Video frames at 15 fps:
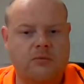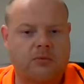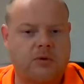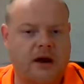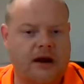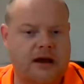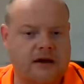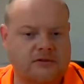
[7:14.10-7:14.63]

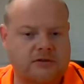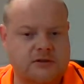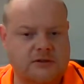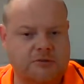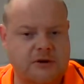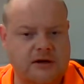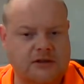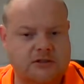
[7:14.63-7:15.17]
at Hunter
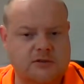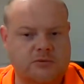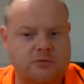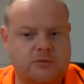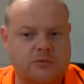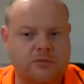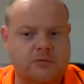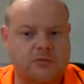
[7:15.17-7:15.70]
Express,
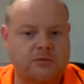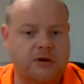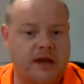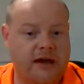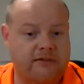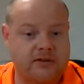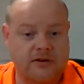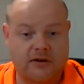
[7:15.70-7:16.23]
we
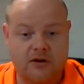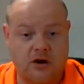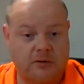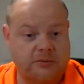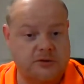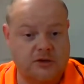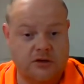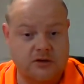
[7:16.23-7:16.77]
have an
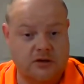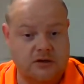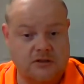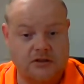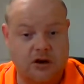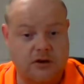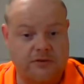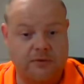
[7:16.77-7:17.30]
opportunity
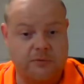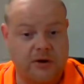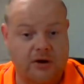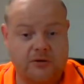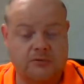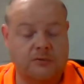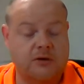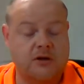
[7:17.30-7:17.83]
to offer
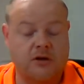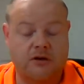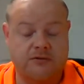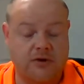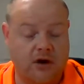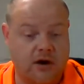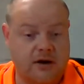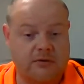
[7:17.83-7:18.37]
both. We can offer
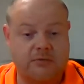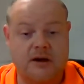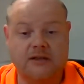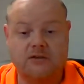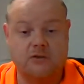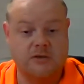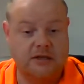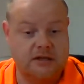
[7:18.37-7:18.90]
item
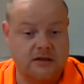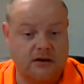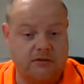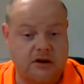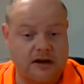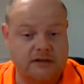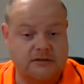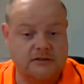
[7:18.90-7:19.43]
rates or kilo
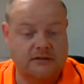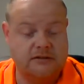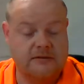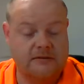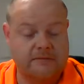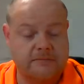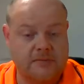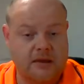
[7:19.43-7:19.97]
rates,
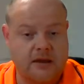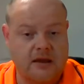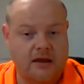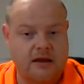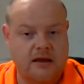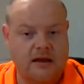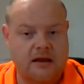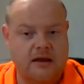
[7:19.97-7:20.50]

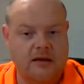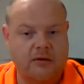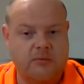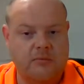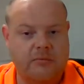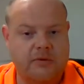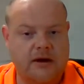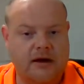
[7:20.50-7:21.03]

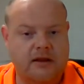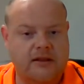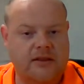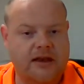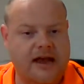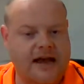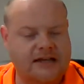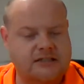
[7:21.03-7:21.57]
but
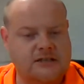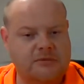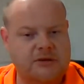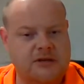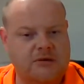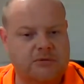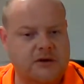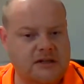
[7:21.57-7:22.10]
there has to be
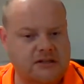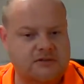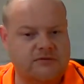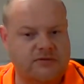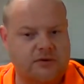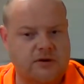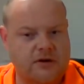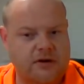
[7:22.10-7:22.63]
a reason
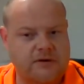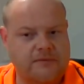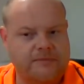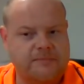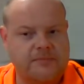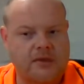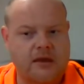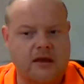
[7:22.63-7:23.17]
for it.
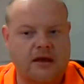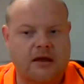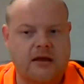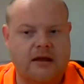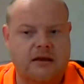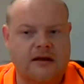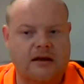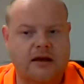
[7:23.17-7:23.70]

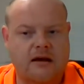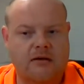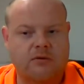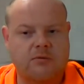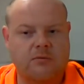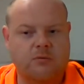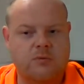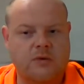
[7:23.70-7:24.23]
Now,
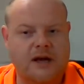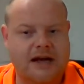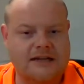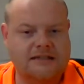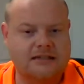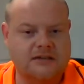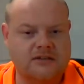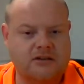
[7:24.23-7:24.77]
we
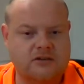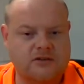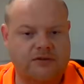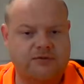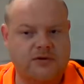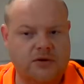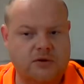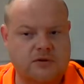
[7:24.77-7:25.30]
ask ourselves a
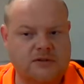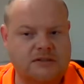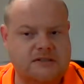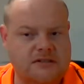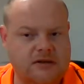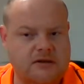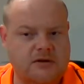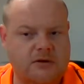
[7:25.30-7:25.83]
few
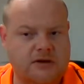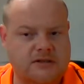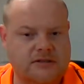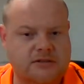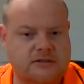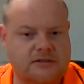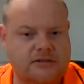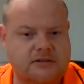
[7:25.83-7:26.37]
distinct
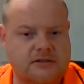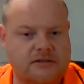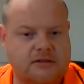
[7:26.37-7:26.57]
questions.